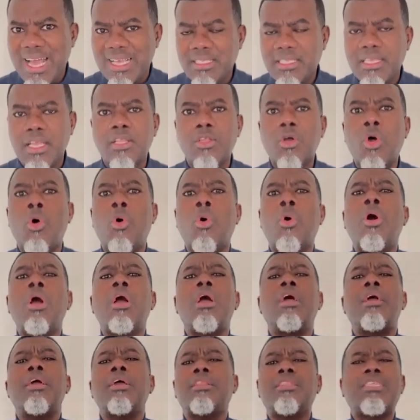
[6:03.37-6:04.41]
accent. Or
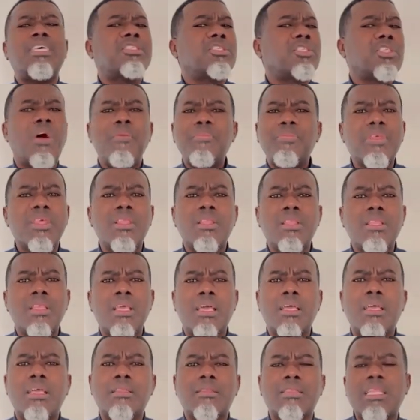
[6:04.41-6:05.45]
there's something
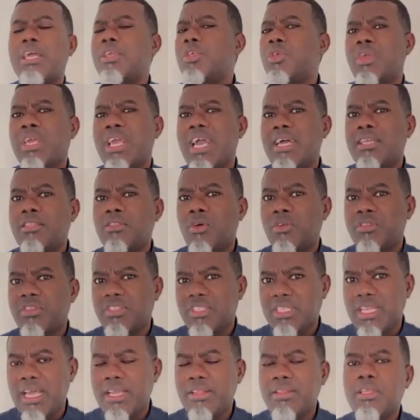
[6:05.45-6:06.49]
that you can't
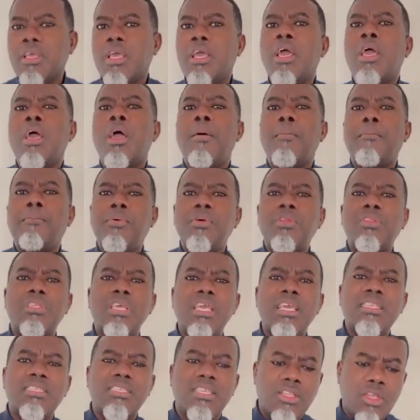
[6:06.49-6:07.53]
understand. Put
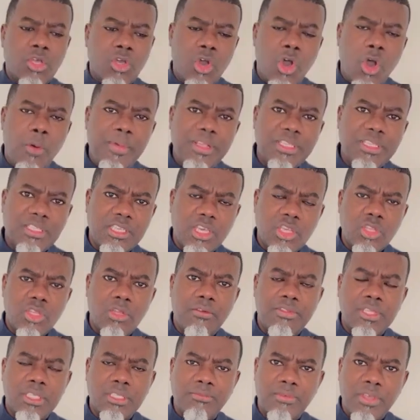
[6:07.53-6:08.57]
it in the comment section
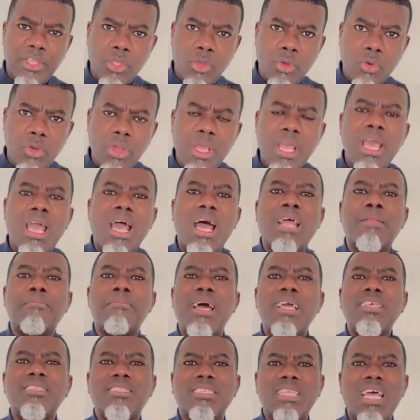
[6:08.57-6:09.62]
of this video. And
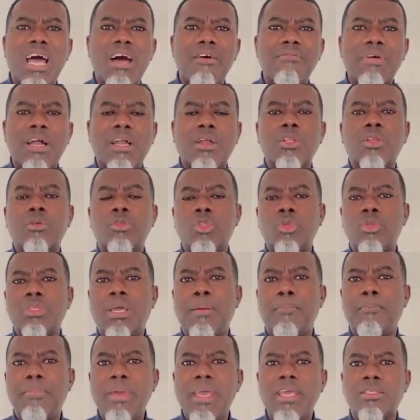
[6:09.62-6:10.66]
my staff are going to do
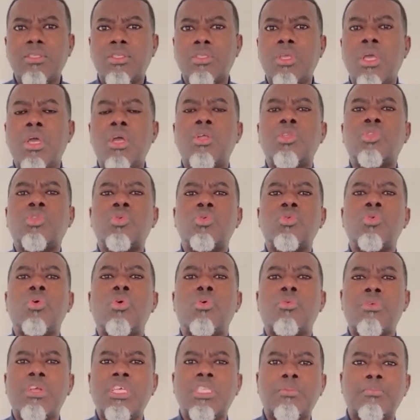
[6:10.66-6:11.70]
their best to
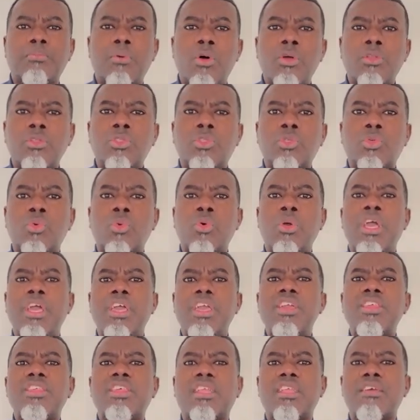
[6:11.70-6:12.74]
respond to
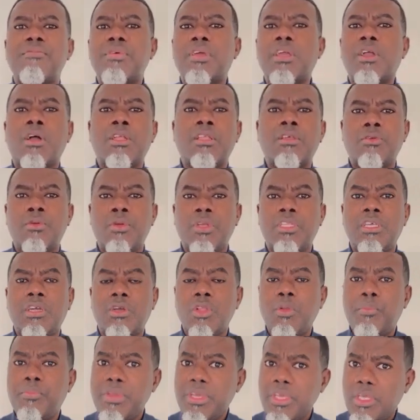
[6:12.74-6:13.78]
each and every category. They're
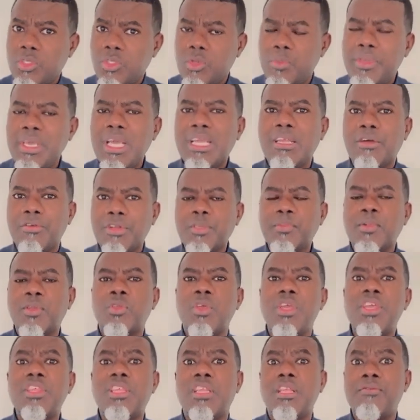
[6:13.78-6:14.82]
going to bring it to me and I'll respond
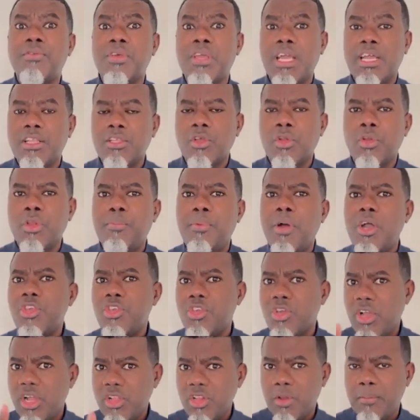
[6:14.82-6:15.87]
to each and every category. But you
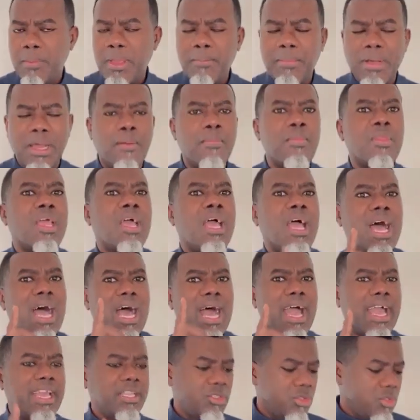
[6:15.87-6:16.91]
got to remember,
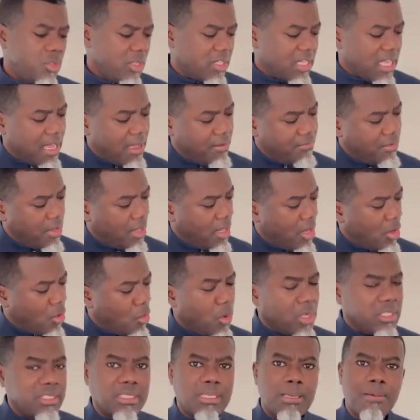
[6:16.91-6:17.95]
I do not have a
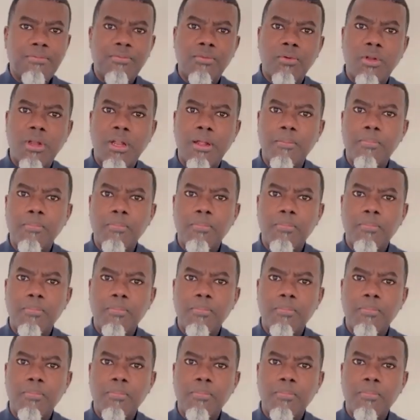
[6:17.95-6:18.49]
WhatsApp for